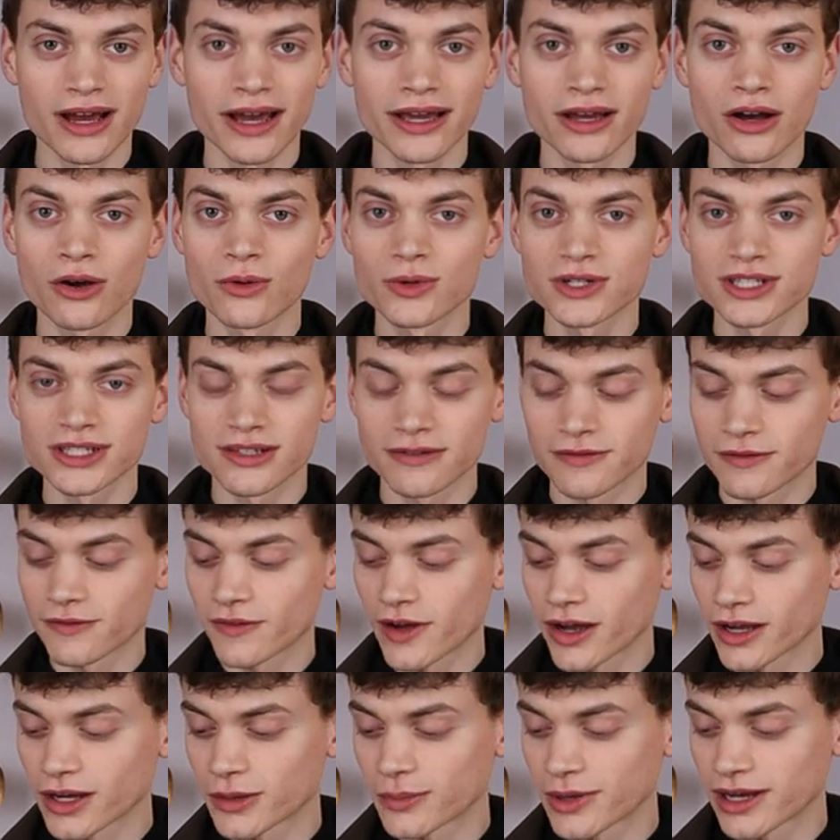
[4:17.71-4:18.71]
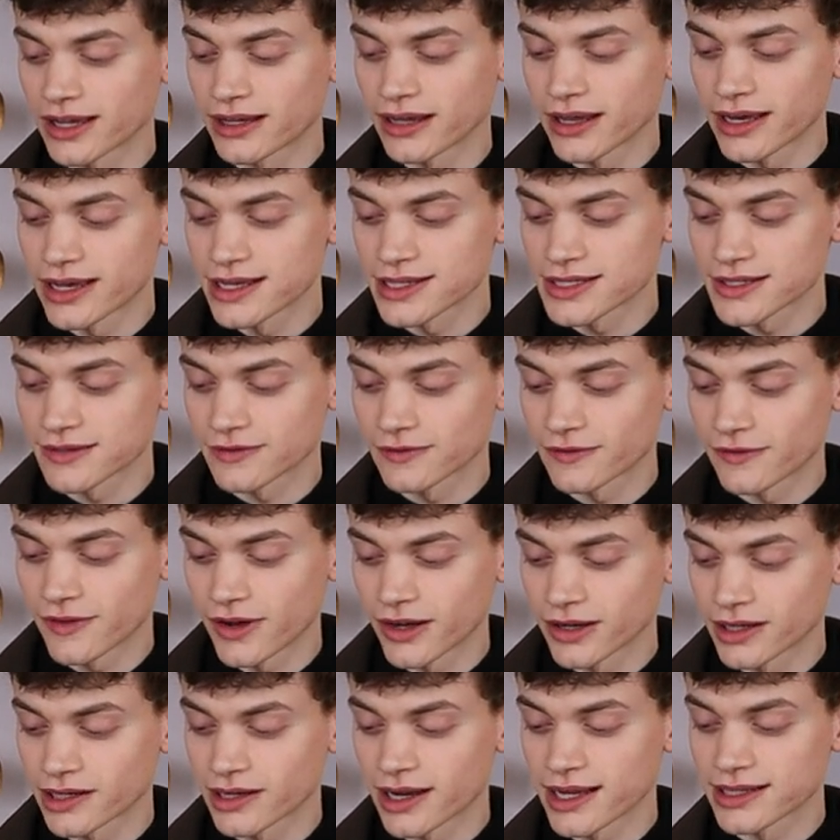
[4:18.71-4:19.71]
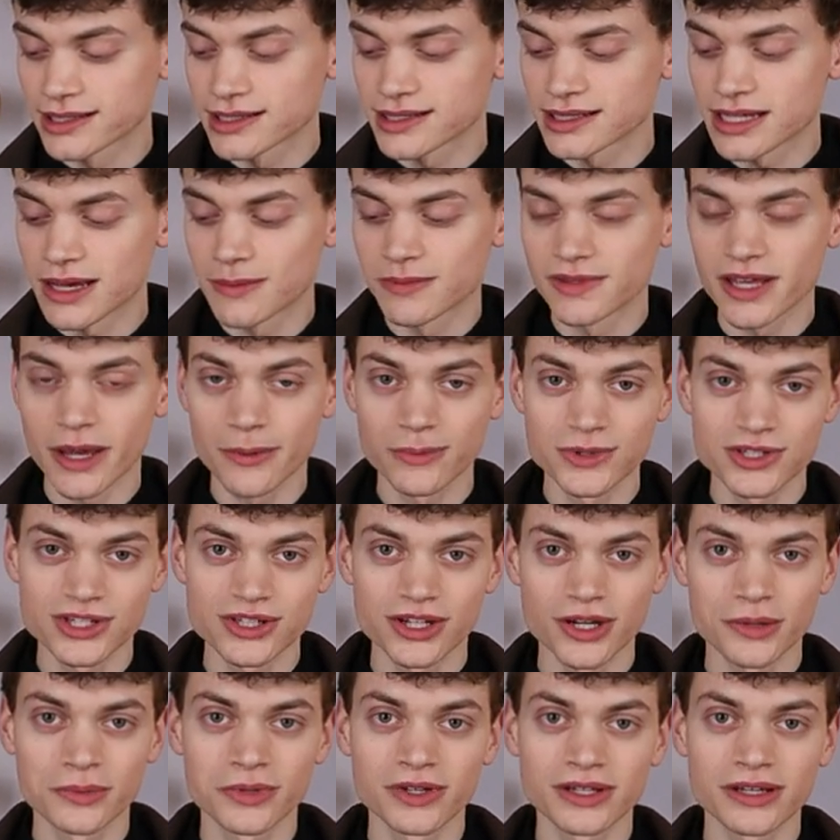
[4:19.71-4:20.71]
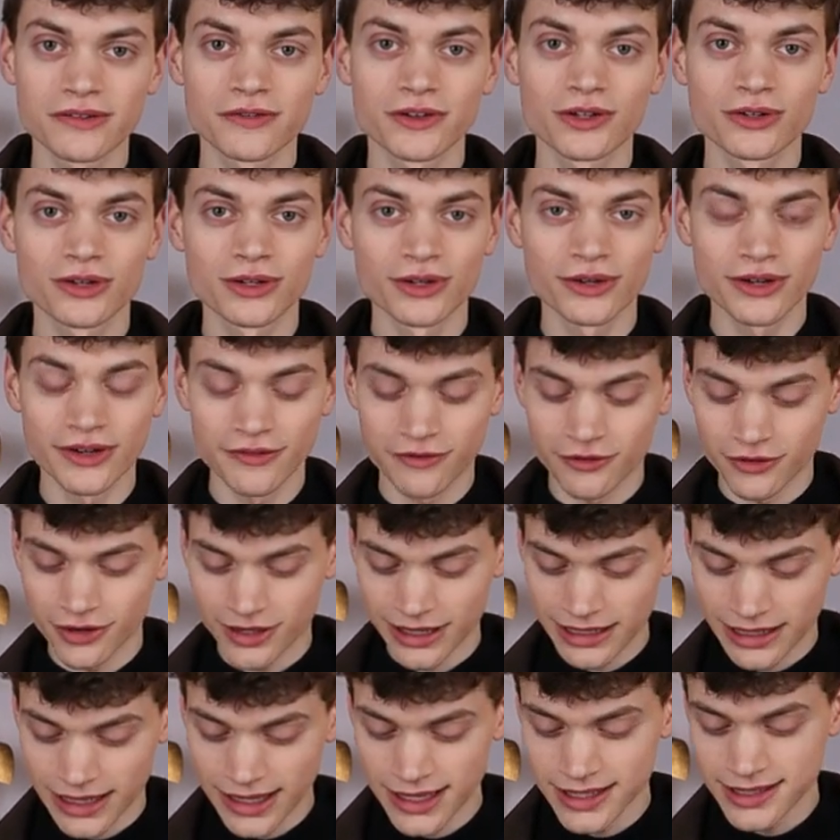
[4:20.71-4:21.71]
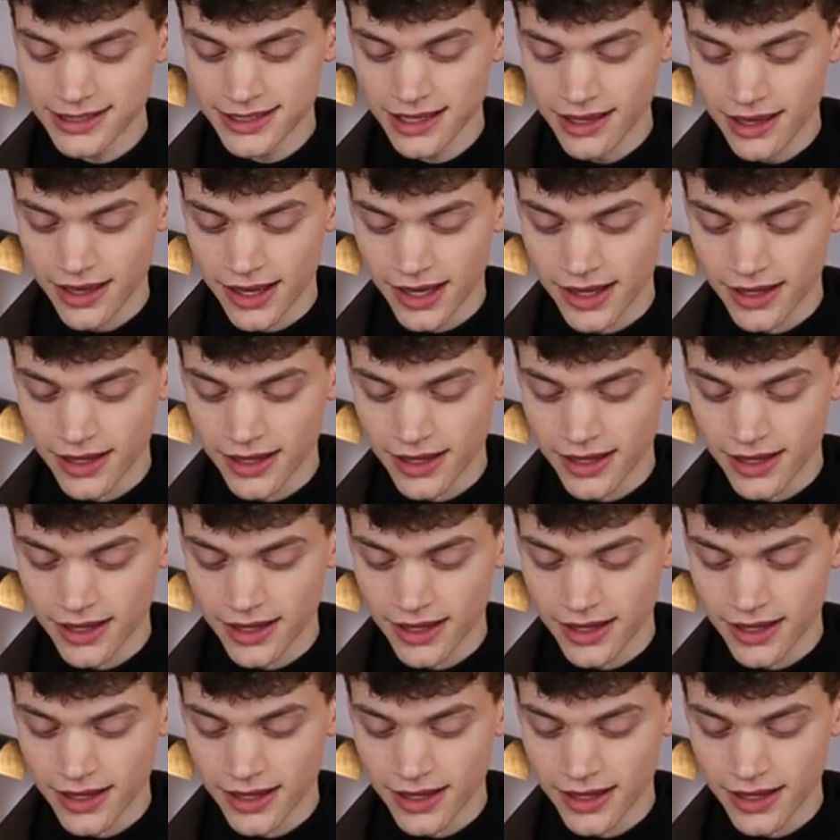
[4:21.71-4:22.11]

I always fire my glaze fire at the same temperature, but if you're looking for a glaze,